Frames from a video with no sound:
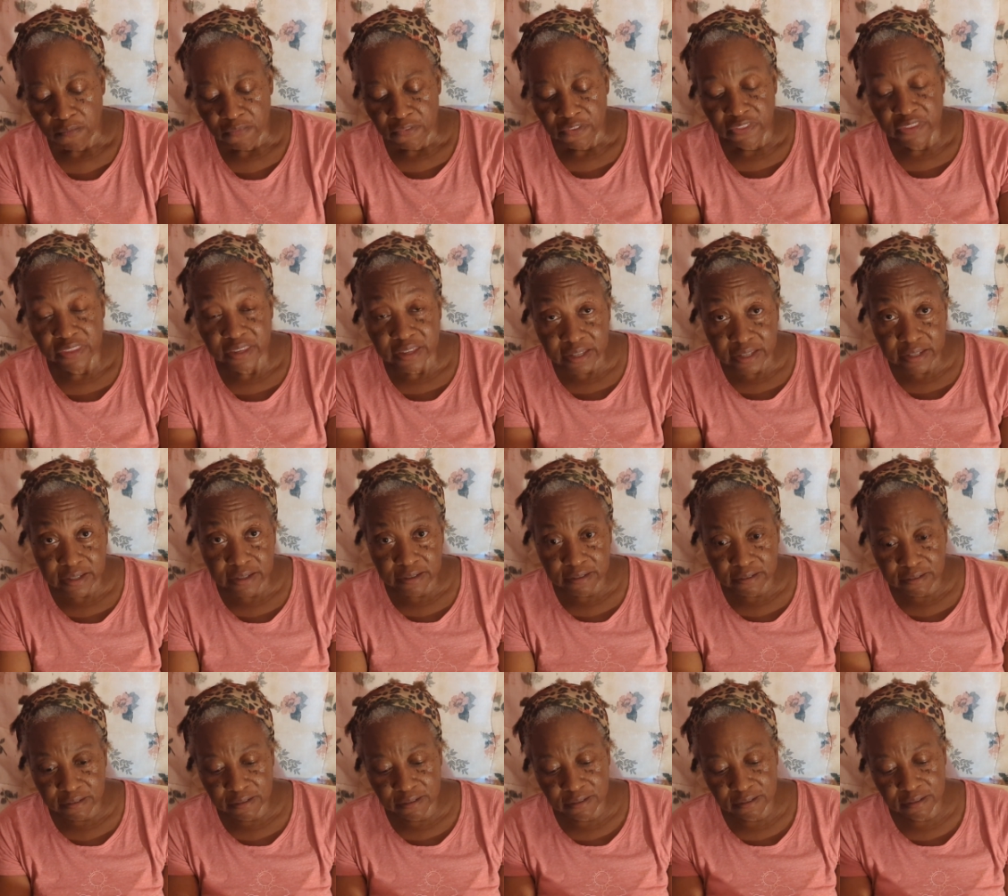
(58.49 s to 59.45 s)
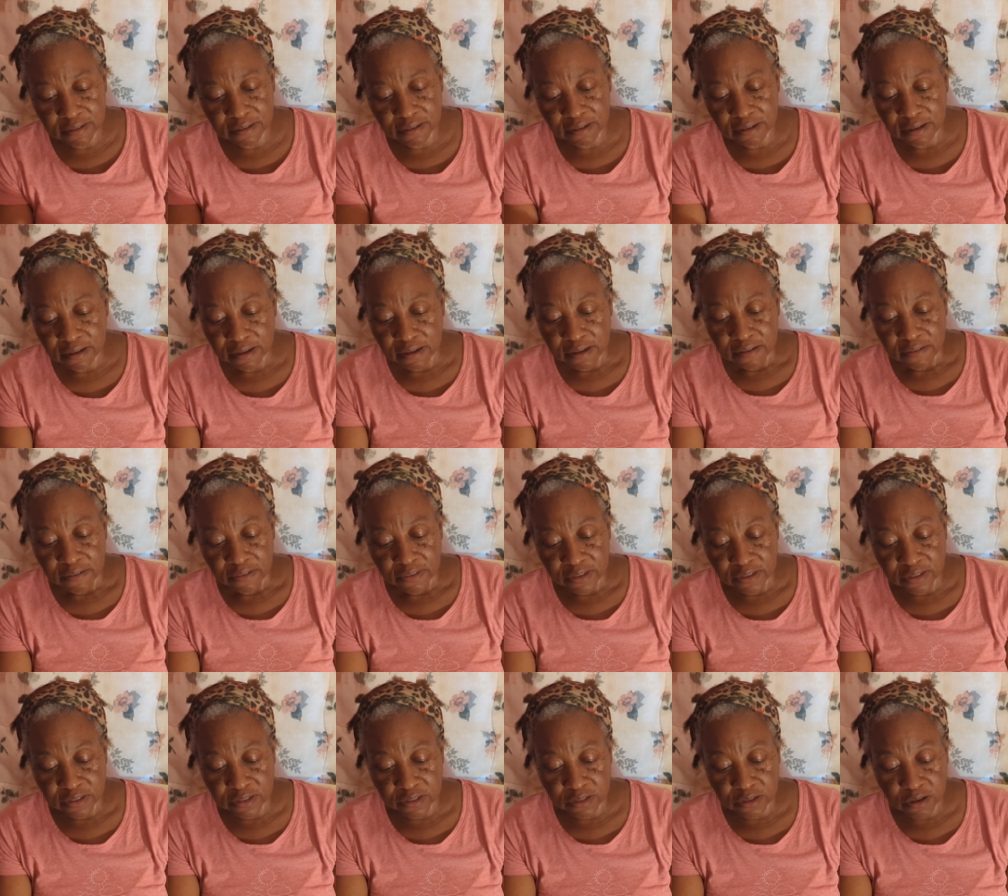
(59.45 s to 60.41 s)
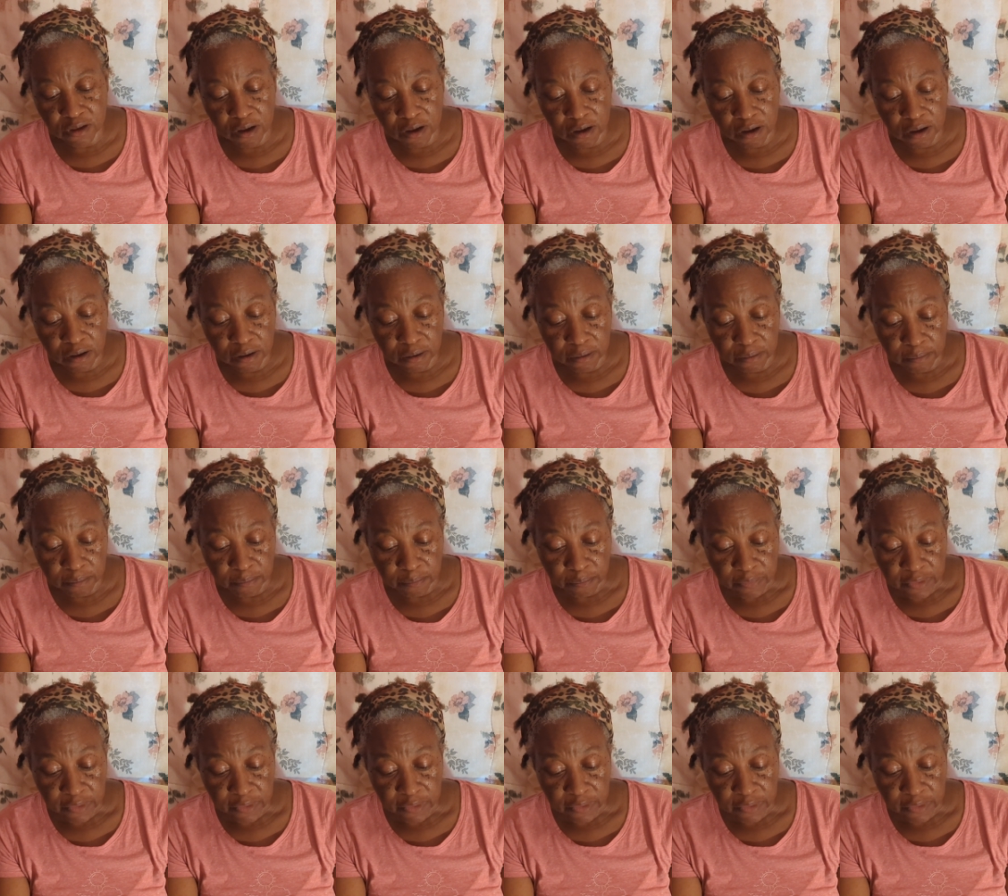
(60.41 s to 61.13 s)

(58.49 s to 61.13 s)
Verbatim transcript: This, this is called